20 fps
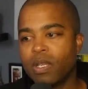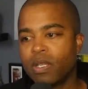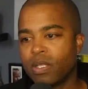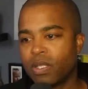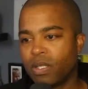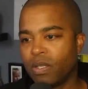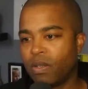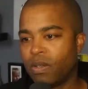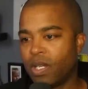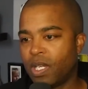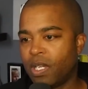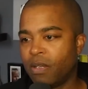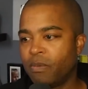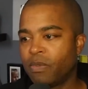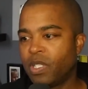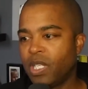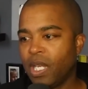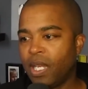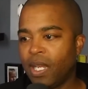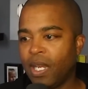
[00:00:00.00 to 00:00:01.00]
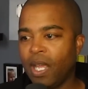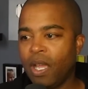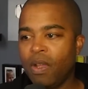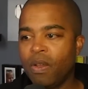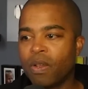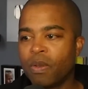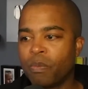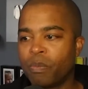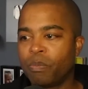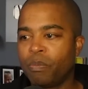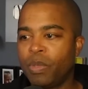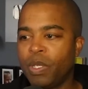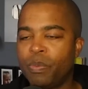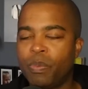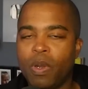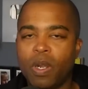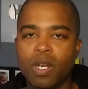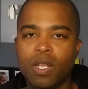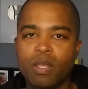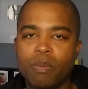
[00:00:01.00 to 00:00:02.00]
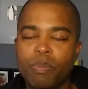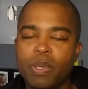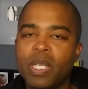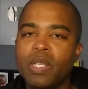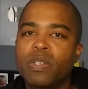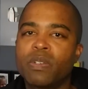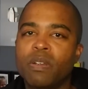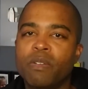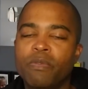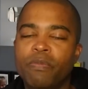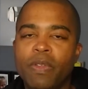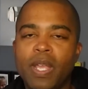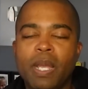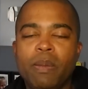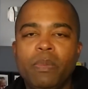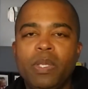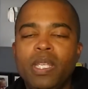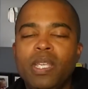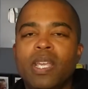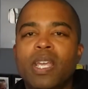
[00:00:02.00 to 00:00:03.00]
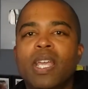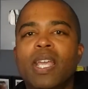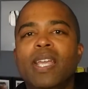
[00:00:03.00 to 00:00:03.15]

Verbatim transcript: So um, check it out. Be part of the Patreon family.